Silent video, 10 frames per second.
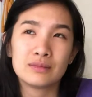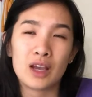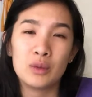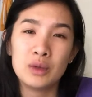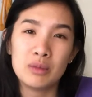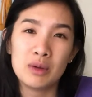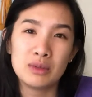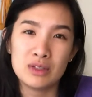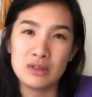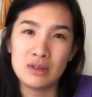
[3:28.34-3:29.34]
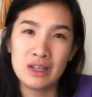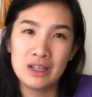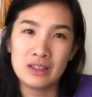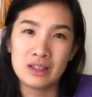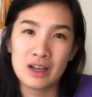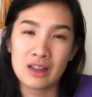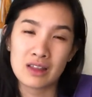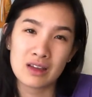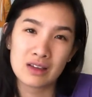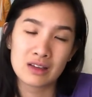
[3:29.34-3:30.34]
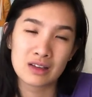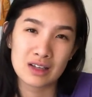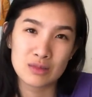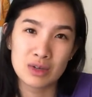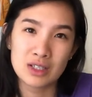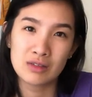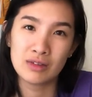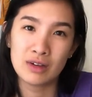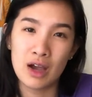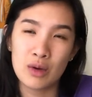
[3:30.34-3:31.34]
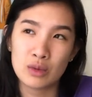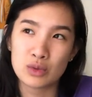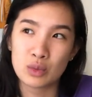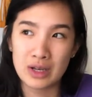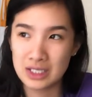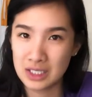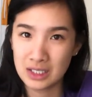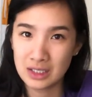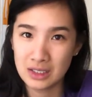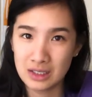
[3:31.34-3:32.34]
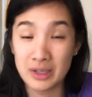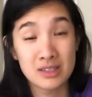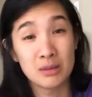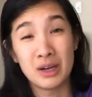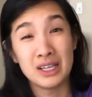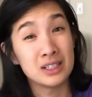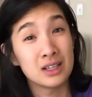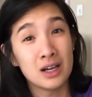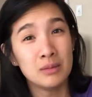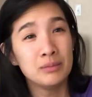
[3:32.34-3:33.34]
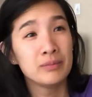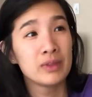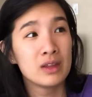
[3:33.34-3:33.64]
I wouldn't be able to do that, I think, as much if I was renting based on my income,